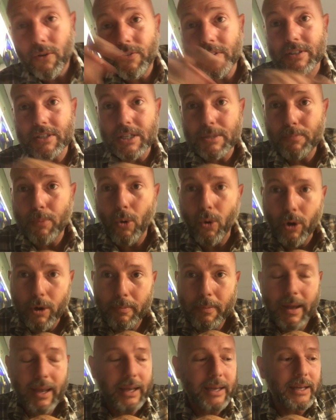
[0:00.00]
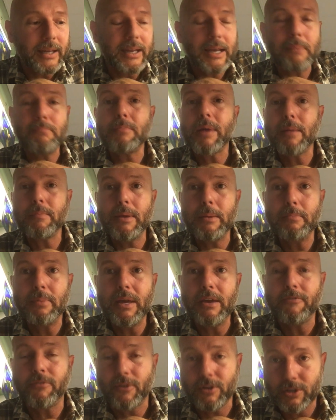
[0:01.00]
if this is pork bacon. It may be
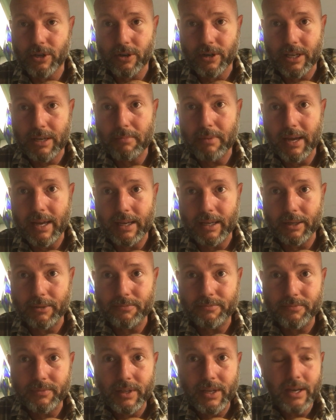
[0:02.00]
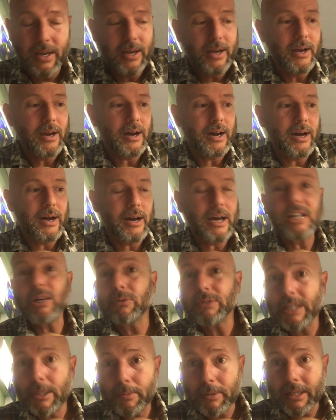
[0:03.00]
beef or turkey bacon. I
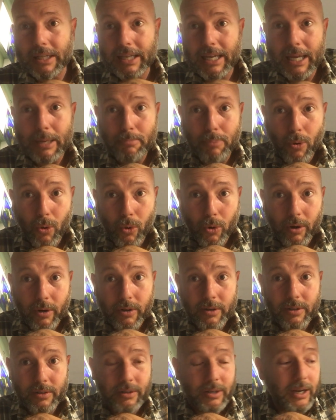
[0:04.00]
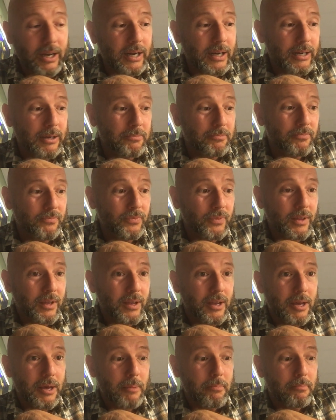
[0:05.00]
don't typically eat pork,
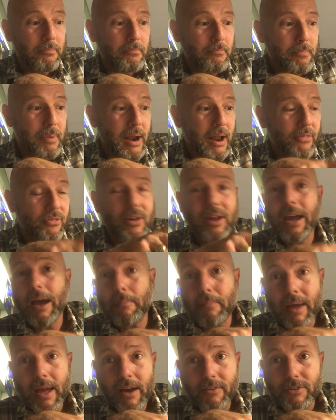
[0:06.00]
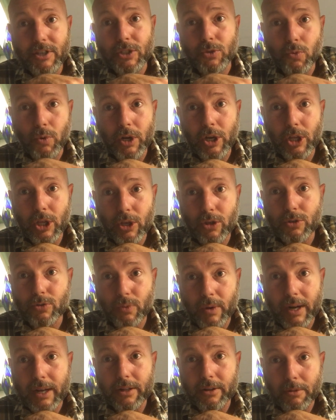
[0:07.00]
but I think I may have just wanted to use
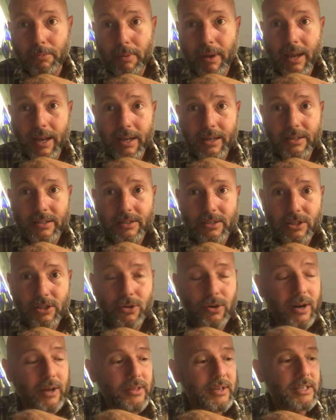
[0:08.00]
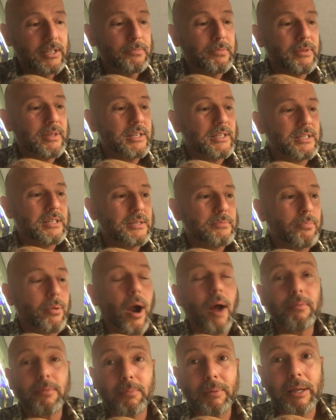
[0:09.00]
regular bacon just to try this. But this is
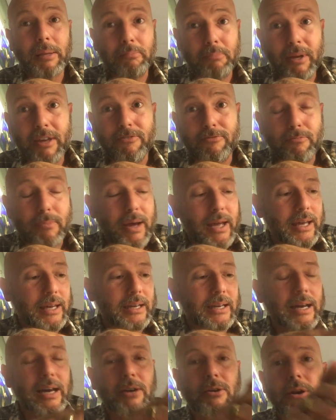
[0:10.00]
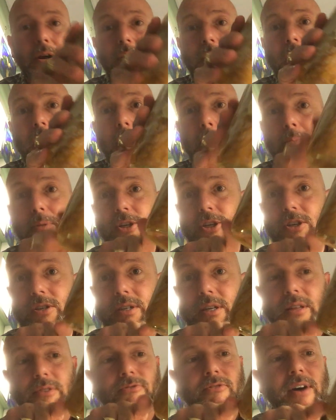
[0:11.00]
probably beef bacon. I don't know. But you
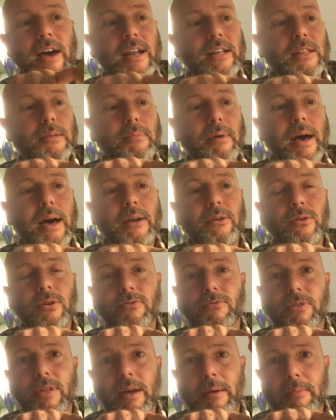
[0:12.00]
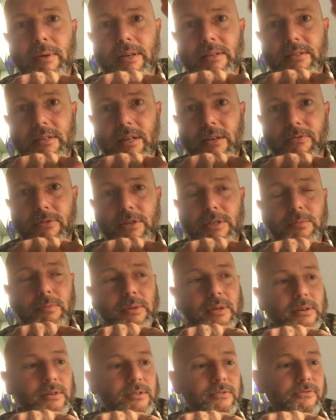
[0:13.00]
see the fat at the bottom. I don't know if that makes a difference,
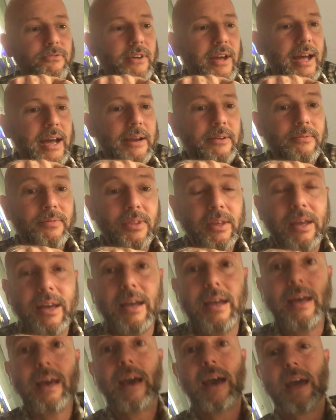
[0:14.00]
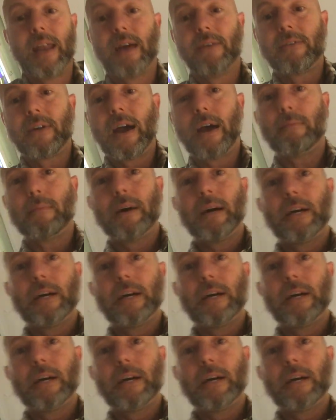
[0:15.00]
but there's fat. And I've got